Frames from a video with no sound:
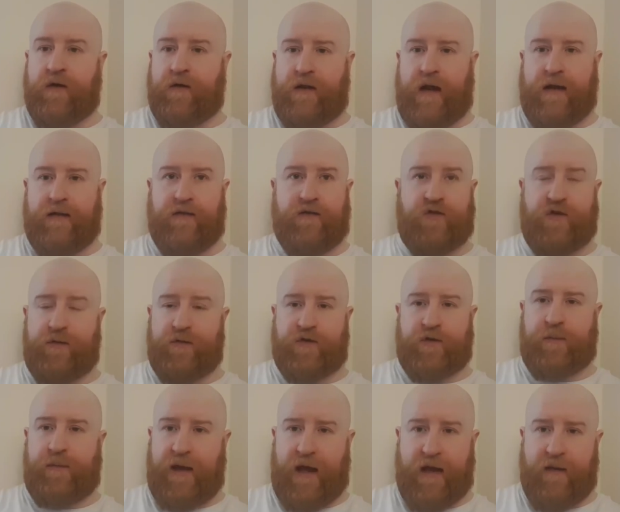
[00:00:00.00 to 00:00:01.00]
like,
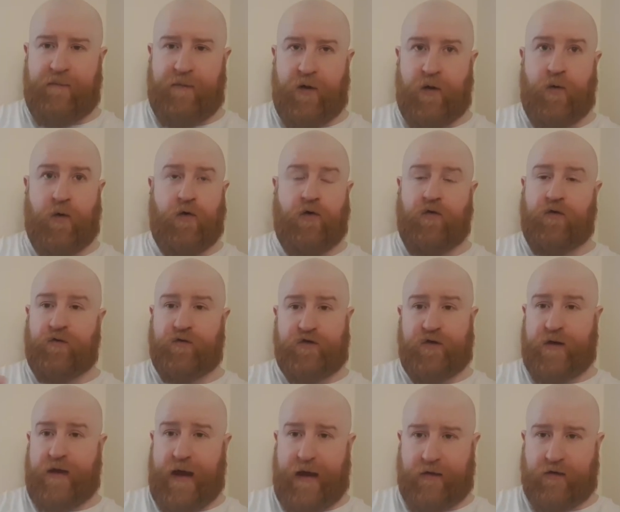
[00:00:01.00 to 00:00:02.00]
to play pool,
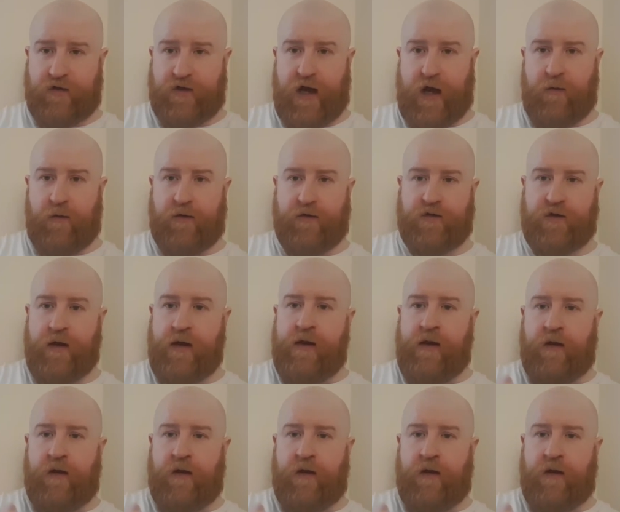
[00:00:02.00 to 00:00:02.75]
to get showers.